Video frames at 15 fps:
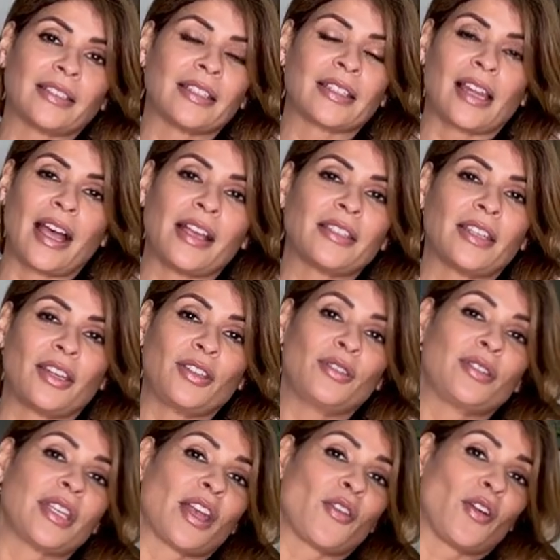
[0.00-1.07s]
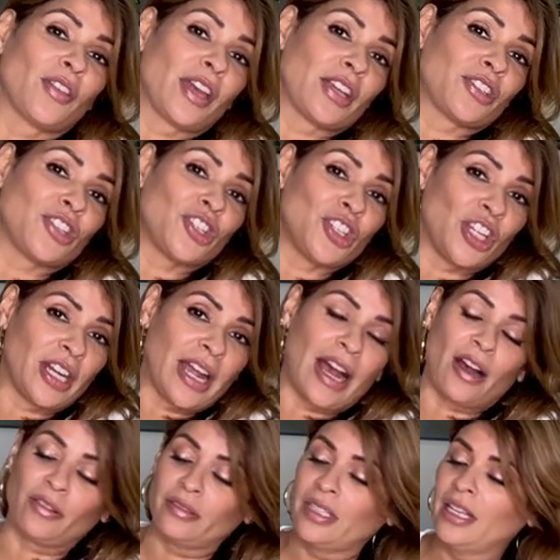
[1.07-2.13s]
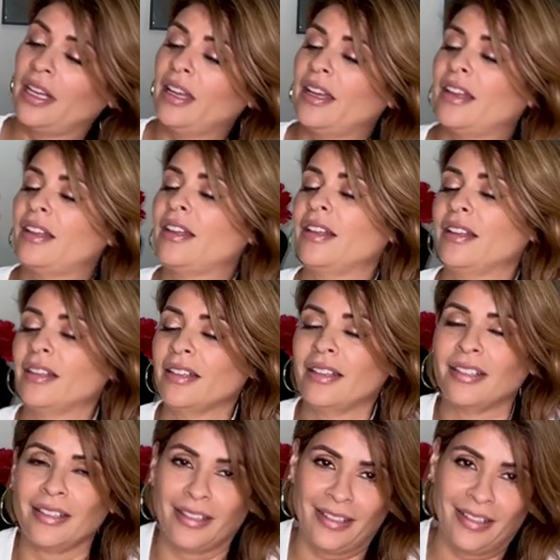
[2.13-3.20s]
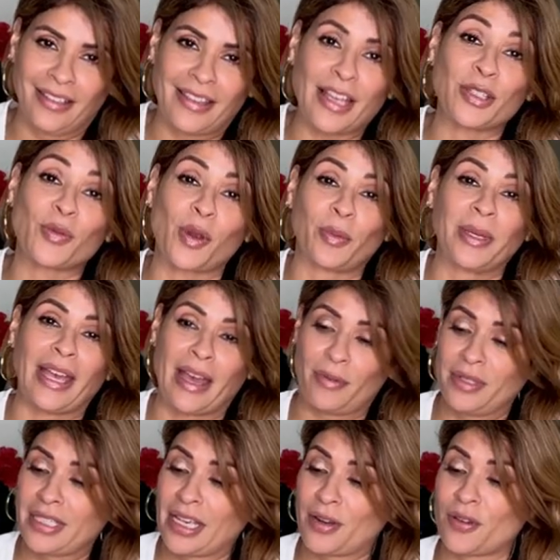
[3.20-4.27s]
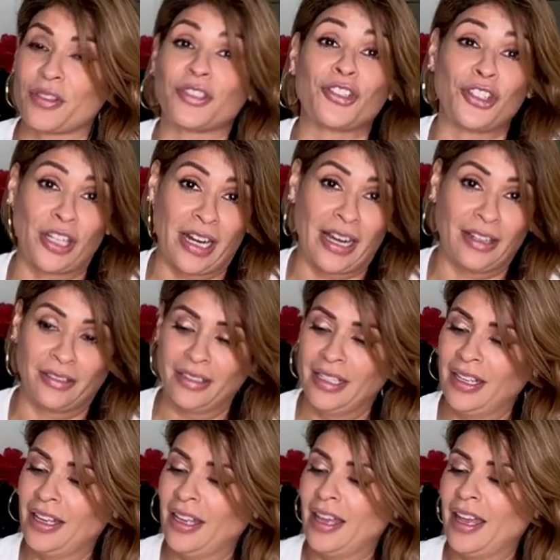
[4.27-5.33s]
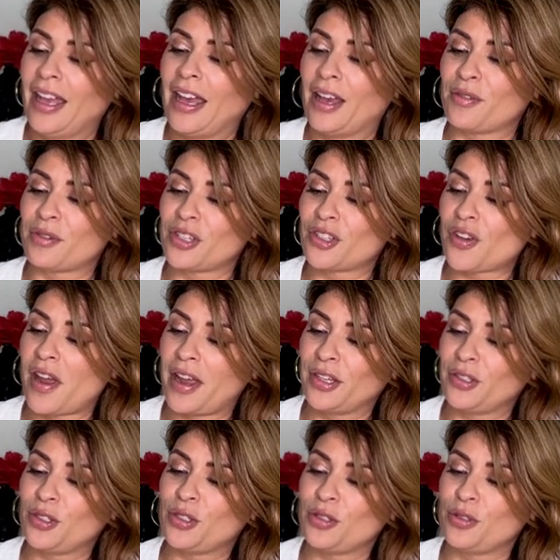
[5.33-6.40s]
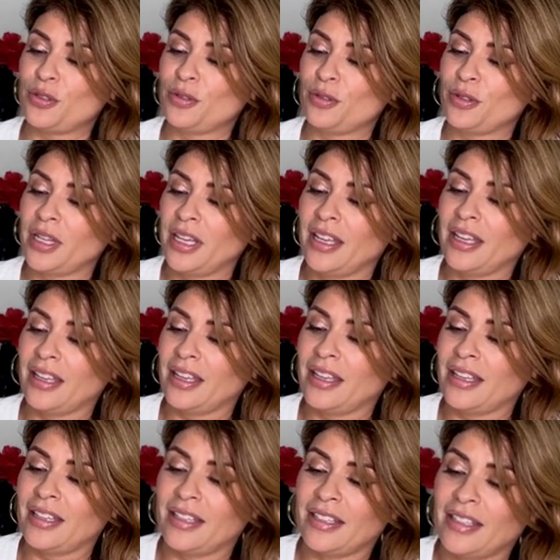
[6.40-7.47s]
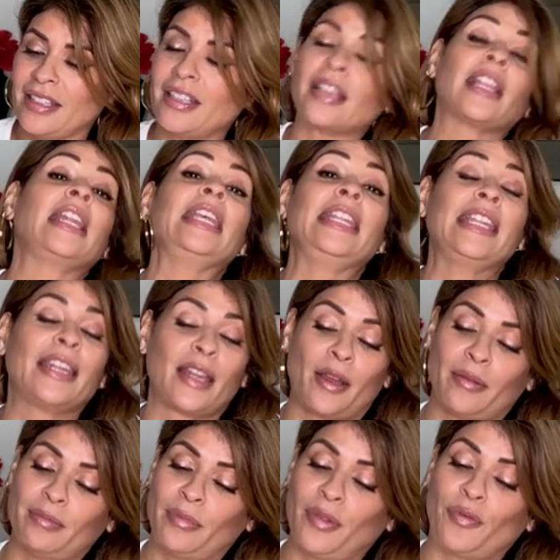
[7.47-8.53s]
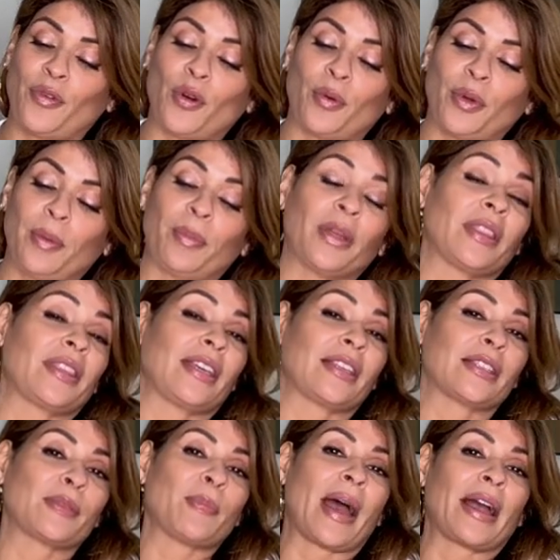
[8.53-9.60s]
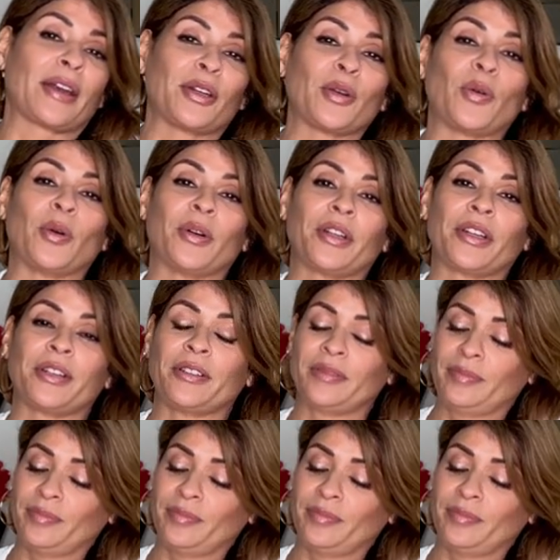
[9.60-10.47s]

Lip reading: this closet, and you take all that shit out. That's where we at. We're taking all the shit out. And we're trying to clean it up before we put things back in order.